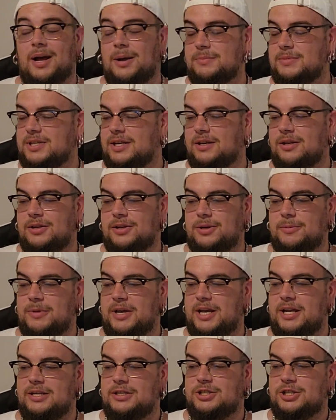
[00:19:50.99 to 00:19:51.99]
I'm telling you,
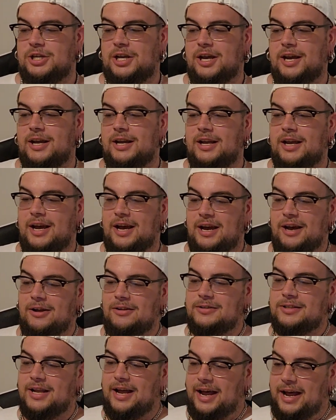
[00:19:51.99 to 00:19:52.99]
man, check
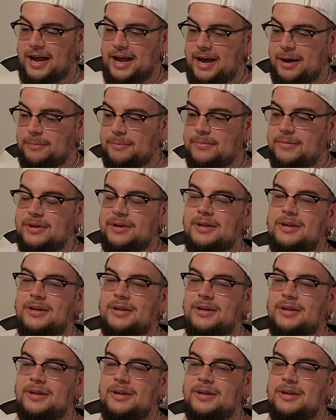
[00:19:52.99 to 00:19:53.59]
out the app.